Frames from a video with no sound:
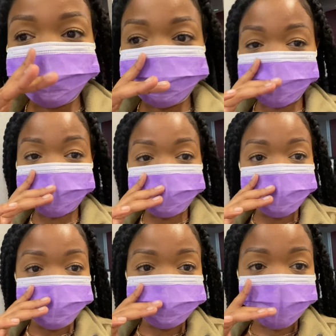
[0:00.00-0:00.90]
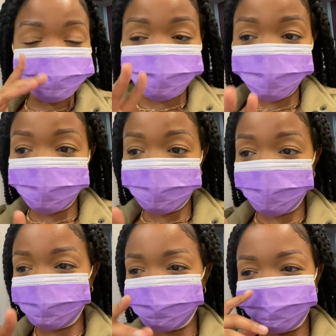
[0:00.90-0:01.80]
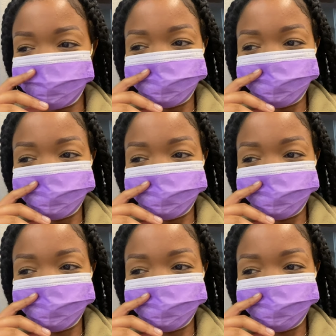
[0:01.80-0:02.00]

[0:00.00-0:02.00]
to like go down all alone.